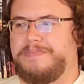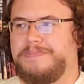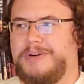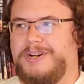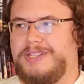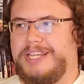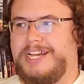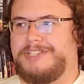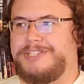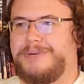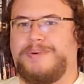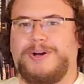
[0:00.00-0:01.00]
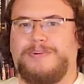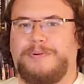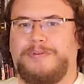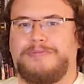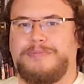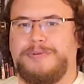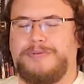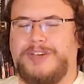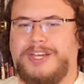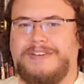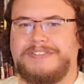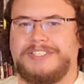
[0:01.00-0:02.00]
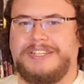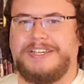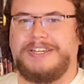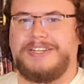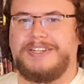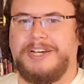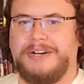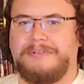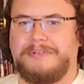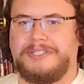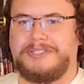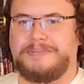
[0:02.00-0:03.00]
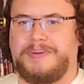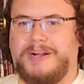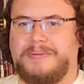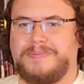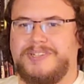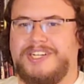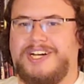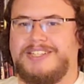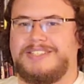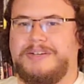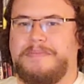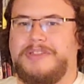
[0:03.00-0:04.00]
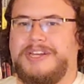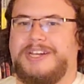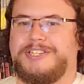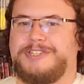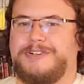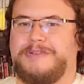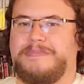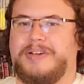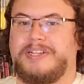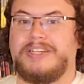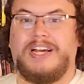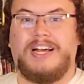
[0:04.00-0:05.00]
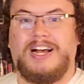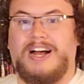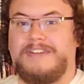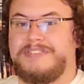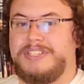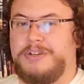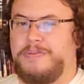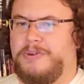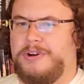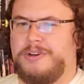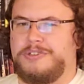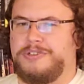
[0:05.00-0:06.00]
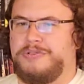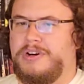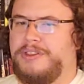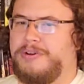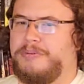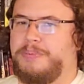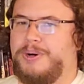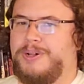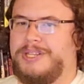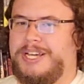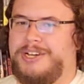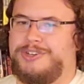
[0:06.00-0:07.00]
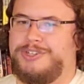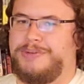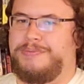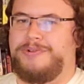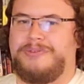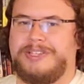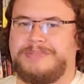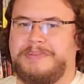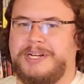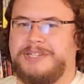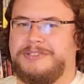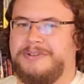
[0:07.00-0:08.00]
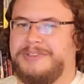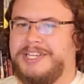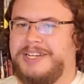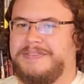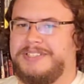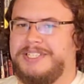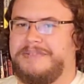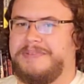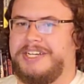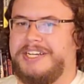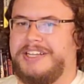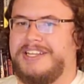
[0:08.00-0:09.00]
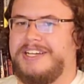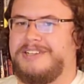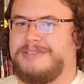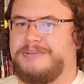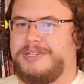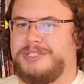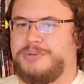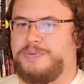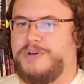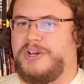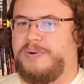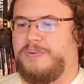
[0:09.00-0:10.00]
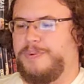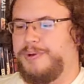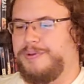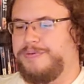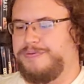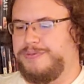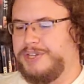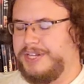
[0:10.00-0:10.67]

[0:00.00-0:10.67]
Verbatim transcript: Paul Naschy werewolf movie I've seen, which is probably not something I should admit. I've seen one or two other Paul Naschy movies, but I don't think I've seen him in anything else where he's a werewolf.